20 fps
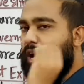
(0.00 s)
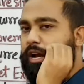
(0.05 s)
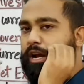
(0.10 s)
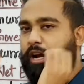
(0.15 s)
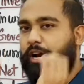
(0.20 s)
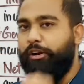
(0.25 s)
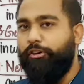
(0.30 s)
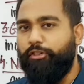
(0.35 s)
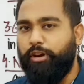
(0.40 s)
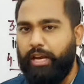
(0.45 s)
a
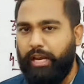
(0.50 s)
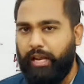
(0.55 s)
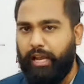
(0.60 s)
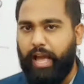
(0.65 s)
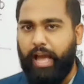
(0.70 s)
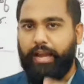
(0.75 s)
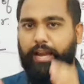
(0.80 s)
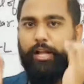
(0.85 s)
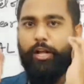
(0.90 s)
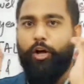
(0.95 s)

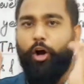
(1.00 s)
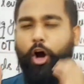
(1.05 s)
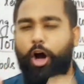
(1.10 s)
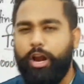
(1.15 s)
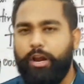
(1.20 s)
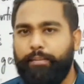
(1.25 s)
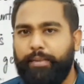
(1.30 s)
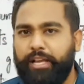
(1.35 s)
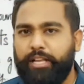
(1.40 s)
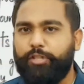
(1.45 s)
country, an
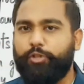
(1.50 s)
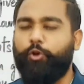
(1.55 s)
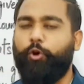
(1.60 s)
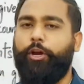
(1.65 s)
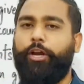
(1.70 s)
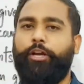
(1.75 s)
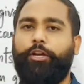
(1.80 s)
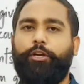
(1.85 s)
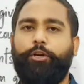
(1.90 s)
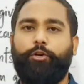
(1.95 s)
economy is
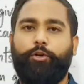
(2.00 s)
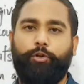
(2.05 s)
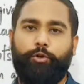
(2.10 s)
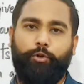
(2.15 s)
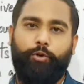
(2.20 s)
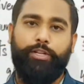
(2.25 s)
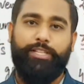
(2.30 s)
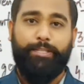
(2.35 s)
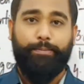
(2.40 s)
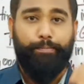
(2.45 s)
going to
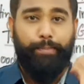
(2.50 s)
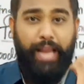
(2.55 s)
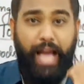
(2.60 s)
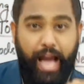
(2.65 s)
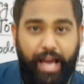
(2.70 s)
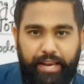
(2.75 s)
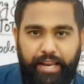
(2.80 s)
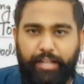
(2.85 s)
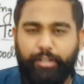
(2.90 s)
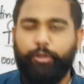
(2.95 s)
do, is
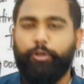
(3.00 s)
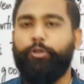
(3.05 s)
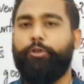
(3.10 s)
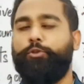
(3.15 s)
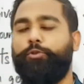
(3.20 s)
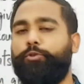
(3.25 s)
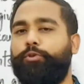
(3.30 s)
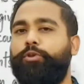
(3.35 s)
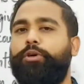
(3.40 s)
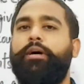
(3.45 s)
planning to
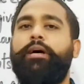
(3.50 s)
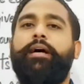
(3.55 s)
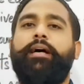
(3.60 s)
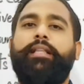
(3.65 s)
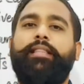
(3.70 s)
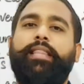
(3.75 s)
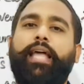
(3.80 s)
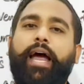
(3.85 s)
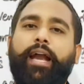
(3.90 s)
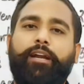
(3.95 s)
do,
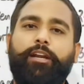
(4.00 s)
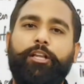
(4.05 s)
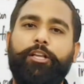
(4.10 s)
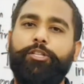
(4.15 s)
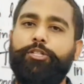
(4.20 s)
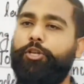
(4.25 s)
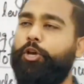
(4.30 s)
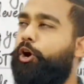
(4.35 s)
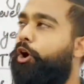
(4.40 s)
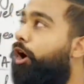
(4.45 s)
that
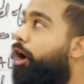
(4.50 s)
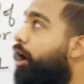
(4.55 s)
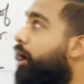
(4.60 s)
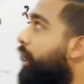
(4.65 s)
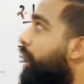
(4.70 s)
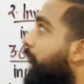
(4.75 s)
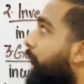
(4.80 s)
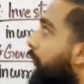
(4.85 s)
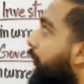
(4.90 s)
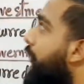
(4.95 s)
is
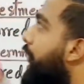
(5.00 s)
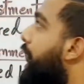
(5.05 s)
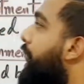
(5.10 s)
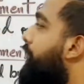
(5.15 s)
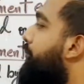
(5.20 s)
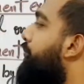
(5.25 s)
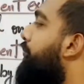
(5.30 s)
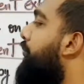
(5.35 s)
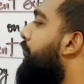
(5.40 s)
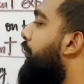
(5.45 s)
your
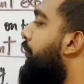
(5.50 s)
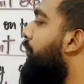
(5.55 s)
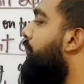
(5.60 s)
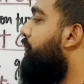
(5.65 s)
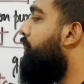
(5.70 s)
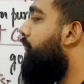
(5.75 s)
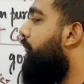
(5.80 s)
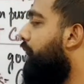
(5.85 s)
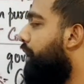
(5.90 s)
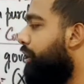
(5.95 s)

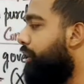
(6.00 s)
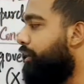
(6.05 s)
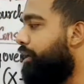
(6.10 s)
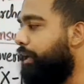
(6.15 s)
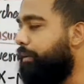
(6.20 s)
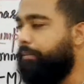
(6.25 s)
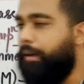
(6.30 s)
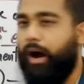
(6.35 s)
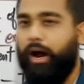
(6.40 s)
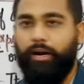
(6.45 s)
aggregate
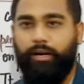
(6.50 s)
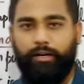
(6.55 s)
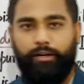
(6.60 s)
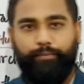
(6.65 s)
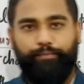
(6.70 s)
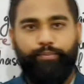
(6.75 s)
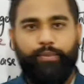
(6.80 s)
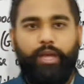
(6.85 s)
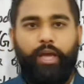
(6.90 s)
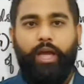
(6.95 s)
demand.
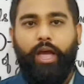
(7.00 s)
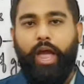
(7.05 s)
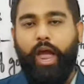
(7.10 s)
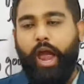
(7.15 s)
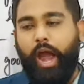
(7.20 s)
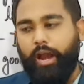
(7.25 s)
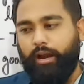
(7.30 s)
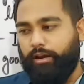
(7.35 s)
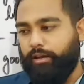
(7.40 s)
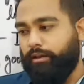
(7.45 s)

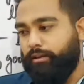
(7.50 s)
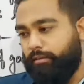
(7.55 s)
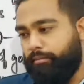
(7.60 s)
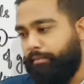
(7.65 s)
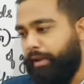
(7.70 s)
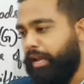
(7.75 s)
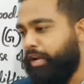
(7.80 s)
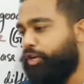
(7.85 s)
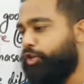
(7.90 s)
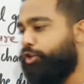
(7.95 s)
And
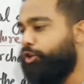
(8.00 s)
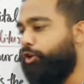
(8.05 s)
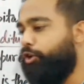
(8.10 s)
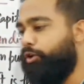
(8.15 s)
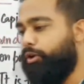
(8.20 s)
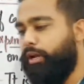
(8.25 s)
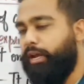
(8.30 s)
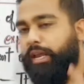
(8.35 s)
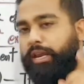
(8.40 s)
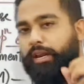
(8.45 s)
make
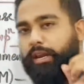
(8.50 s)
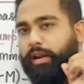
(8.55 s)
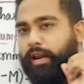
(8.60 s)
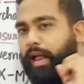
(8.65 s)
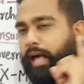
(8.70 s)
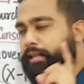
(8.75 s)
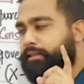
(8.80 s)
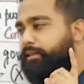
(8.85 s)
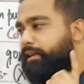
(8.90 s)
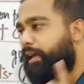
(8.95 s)
sure, in
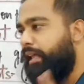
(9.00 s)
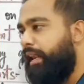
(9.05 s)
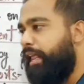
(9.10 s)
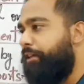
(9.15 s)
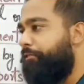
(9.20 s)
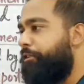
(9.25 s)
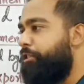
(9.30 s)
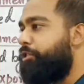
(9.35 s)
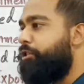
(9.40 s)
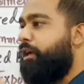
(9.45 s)
class
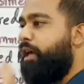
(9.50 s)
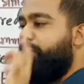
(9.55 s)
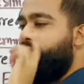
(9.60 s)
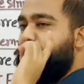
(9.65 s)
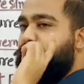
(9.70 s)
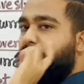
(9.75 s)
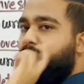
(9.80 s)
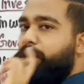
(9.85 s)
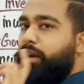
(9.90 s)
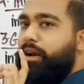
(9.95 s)
11 we
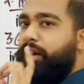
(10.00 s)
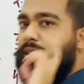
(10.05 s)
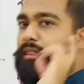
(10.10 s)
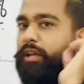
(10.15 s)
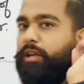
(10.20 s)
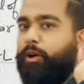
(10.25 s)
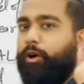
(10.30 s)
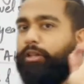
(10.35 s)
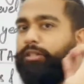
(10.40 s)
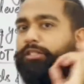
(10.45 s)
have studied
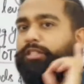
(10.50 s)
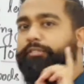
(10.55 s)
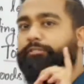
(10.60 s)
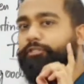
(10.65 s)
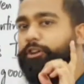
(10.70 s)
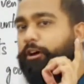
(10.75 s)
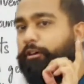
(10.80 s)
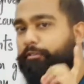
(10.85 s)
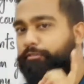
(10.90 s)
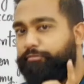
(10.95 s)
the
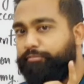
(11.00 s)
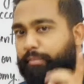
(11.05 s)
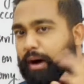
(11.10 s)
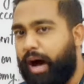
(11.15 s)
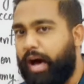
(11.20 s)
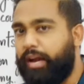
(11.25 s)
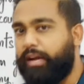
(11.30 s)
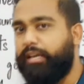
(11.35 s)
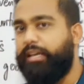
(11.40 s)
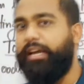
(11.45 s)
concept of
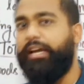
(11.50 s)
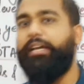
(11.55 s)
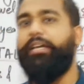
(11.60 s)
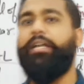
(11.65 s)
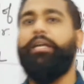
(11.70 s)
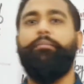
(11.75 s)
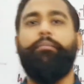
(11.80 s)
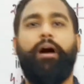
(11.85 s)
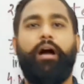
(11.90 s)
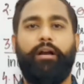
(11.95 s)
market
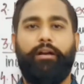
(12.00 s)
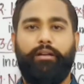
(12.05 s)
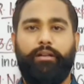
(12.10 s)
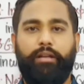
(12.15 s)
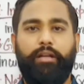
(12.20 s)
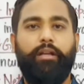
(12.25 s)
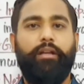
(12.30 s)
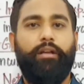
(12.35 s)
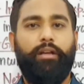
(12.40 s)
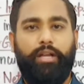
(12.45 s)

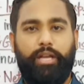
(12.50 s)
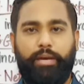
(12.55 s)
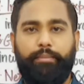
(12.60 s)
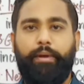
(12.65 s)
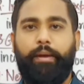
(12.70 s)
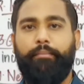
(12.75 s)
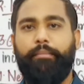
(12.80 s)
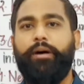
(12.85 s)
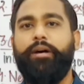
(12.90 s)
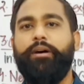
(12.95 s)
demand.
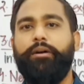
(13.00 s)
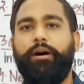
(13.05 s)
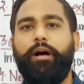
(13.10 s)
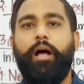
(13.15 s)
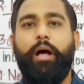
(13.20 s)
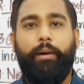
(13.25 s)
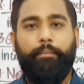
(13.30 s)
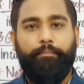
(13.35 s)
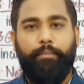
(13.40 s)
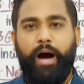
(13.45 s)

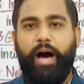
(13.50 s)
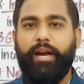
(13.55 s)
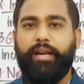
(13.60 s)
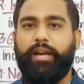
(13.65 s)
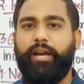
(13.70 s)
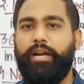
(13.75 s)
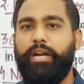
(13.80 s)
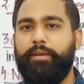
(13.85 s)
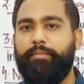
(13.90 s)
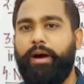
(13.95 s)
Remember?
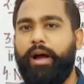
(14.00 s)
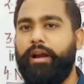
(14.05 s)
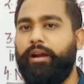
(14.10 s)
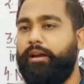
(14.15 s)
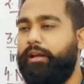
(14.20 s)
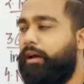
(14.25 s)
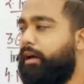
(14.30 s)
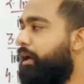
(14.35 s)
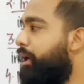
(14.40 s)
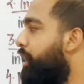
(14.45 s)
Market
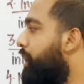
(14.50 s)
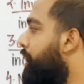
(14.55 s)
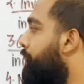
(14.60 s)
demand.